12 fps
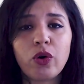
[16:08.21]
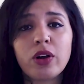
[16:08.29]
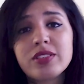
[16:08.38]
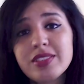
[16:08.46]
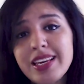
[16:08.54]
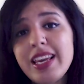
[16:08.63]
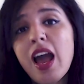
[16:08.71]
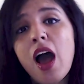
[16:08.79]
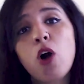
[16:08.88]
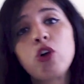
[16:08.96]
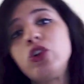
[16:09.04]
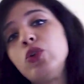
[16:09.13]
see
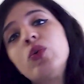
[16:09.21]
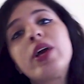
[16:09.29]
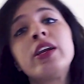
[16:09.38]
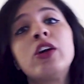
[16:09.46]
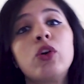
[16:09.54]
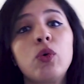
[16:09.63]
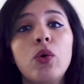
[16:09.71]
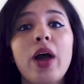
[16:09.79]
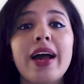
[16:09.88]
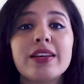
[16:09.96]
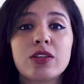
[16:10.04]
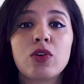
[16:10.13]
how you can grow
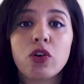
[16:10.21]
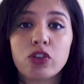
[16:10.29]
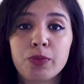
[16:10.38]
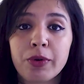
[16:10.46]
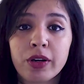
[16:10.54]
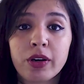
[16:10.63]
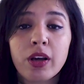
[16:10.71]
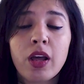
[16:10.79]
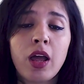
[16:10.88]
as an entrepreneur